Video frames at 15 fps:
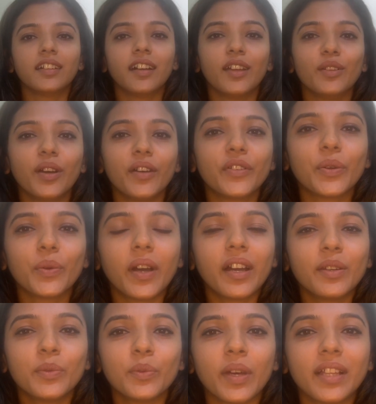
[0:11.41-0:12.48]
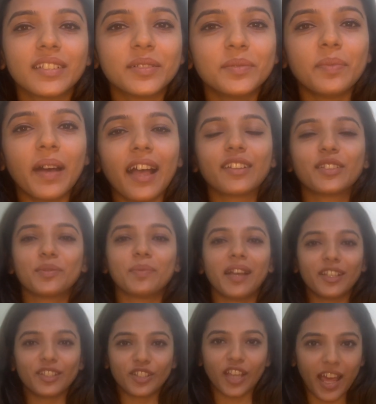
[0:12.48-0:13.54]
Hello everyone, welcome back to
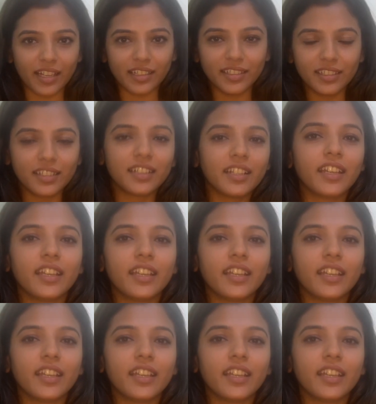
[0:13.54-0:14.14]
my channel.